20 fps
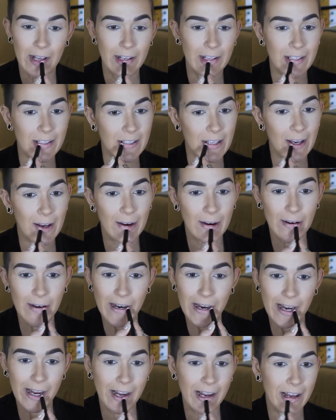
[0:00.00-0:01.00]
So
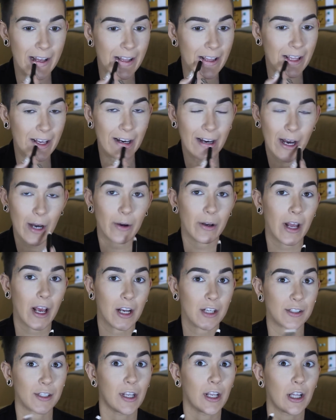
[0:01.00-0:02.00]
I thought I would
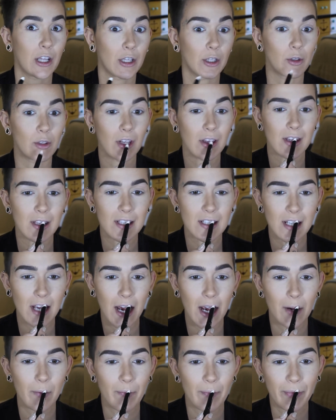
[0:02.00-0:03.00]
actually include it this
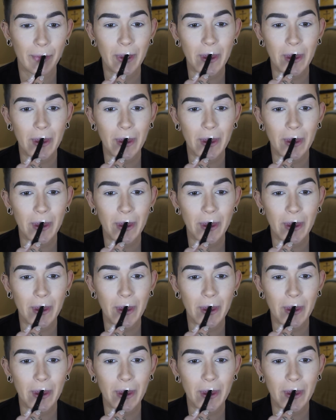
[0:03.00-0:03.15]
time.